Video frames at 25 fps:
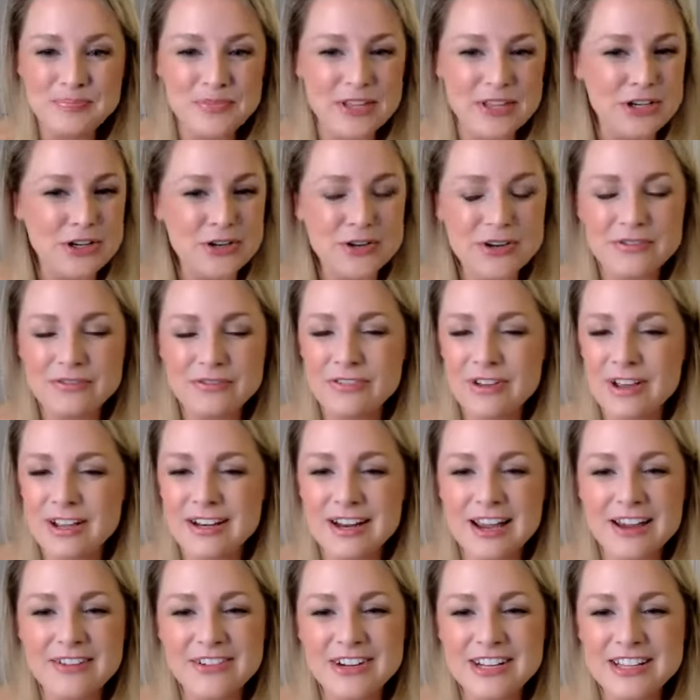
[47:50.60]
and you can find
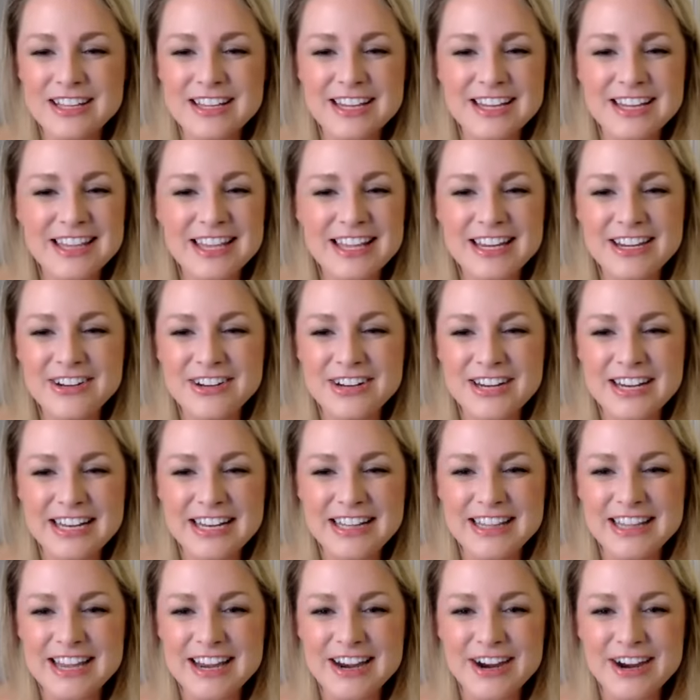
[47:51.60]
everything that you
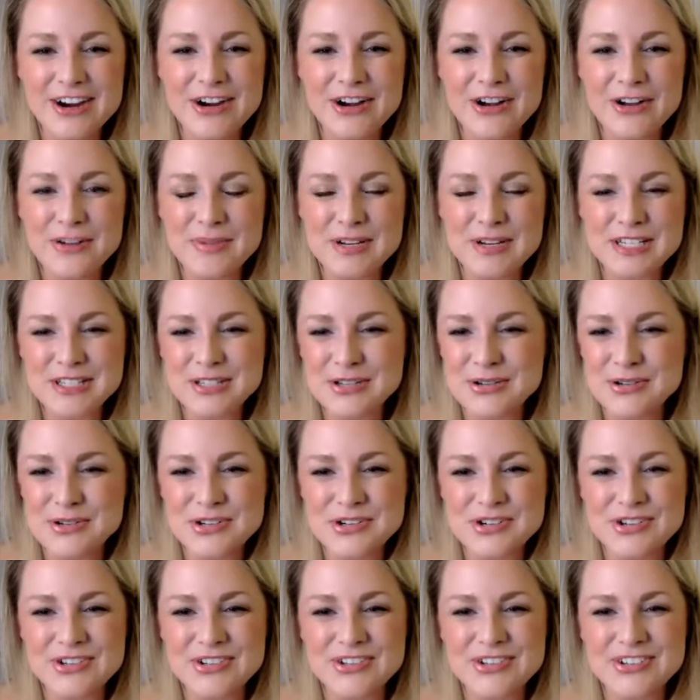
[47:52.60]
need there, all my
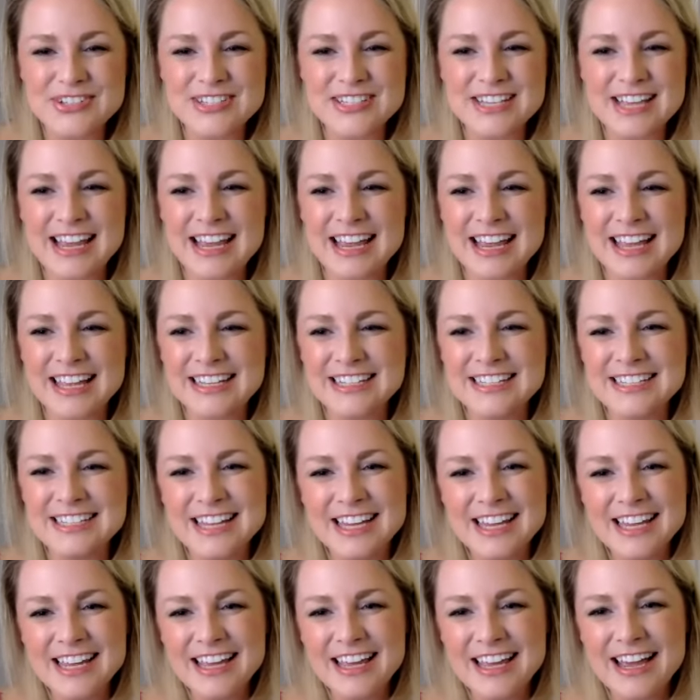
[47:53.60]
socials, and
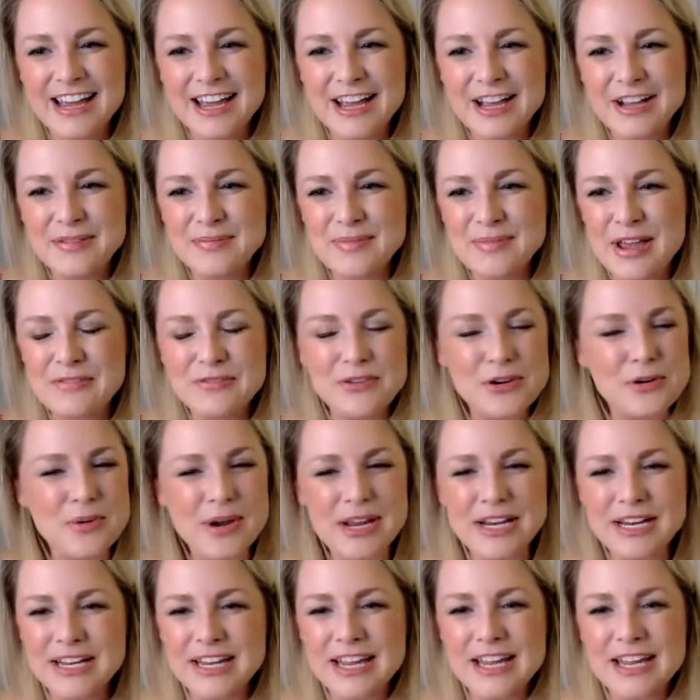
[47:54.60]
every
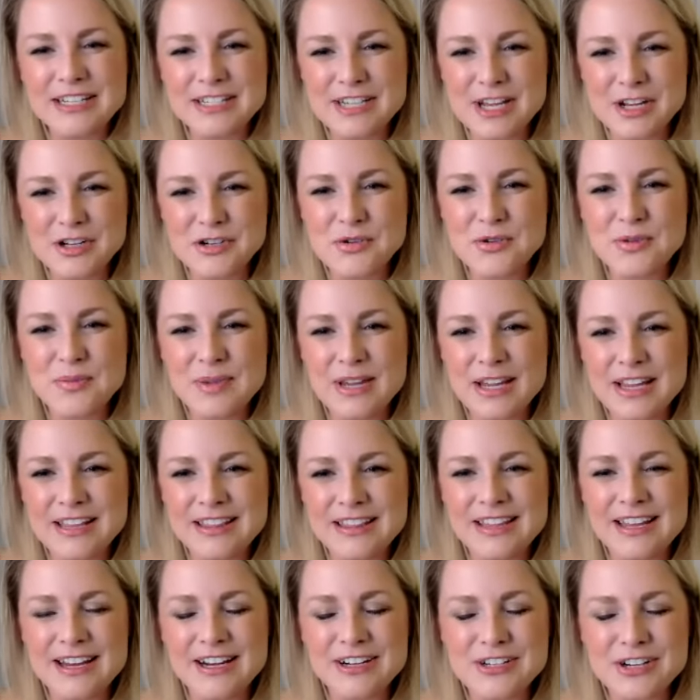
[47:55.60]
way to get in touch with me at
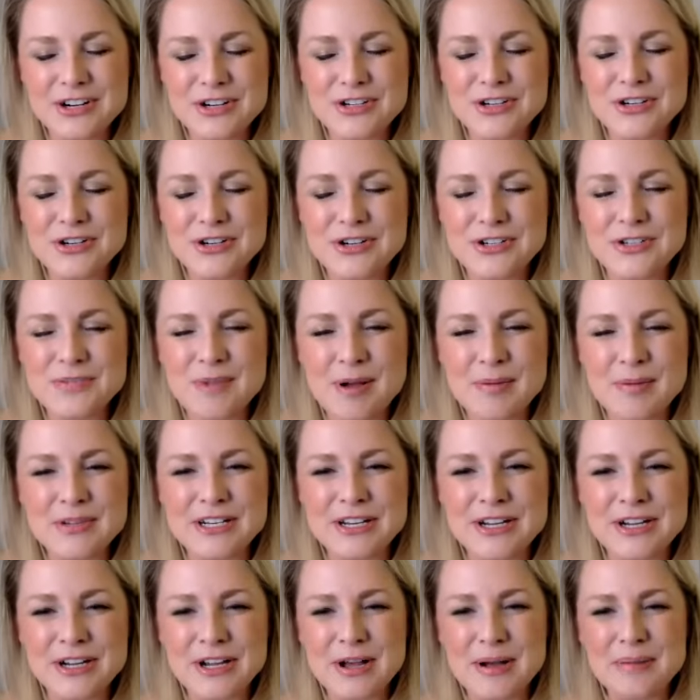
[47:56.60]
there,
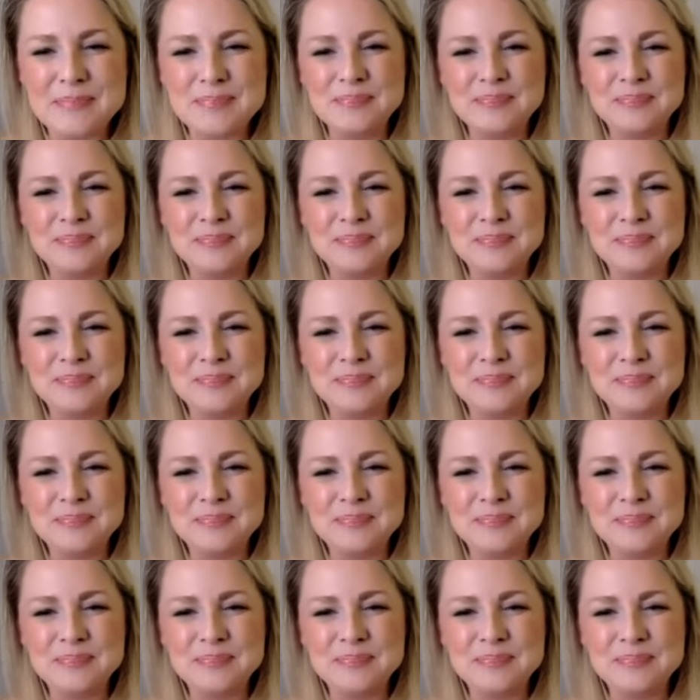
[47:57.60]
drnursemama.com.